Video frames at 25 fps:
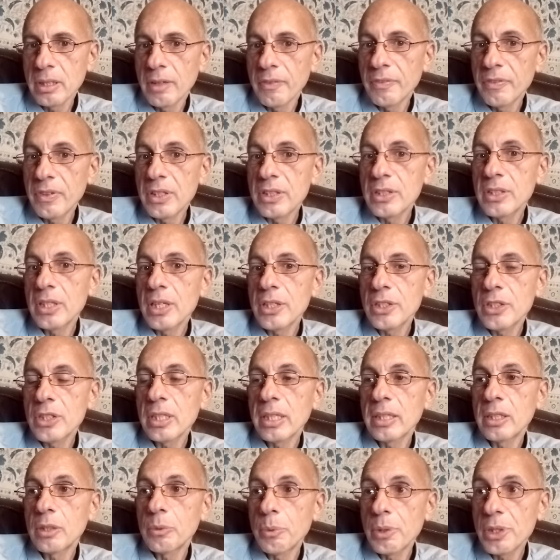A fixation
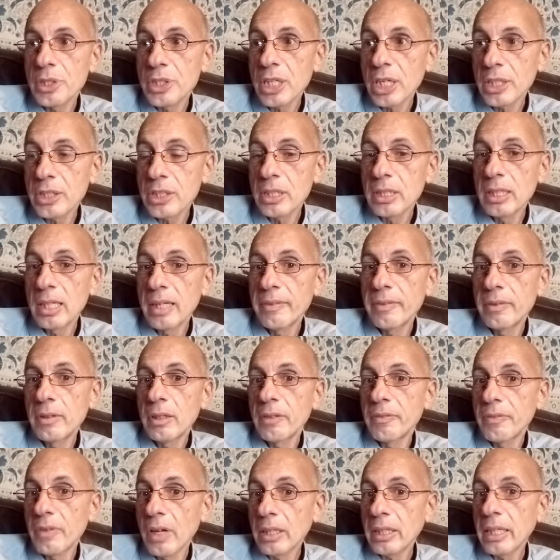at the rejection level
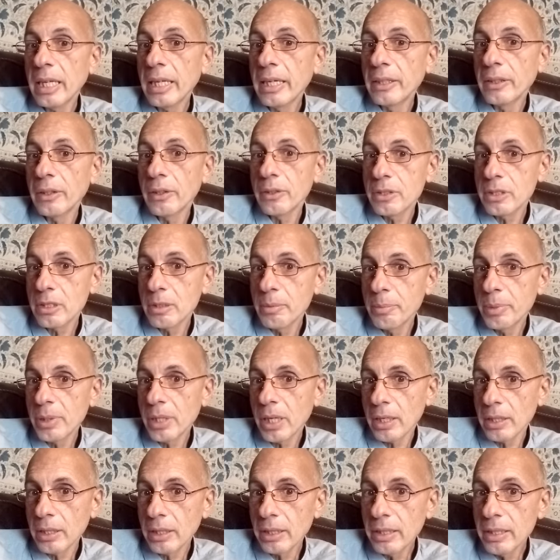of not getting the
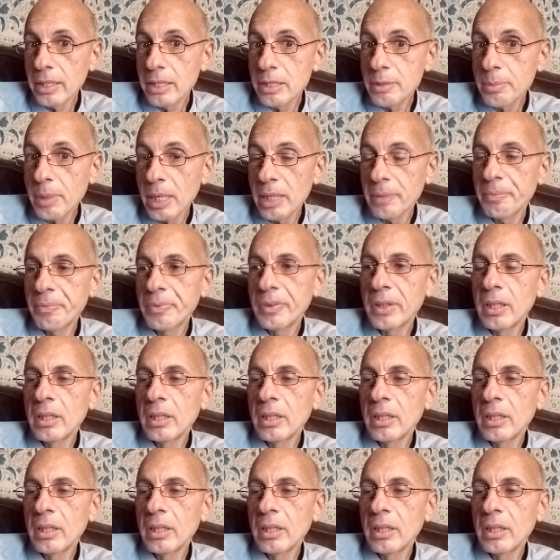symbiotic needs met.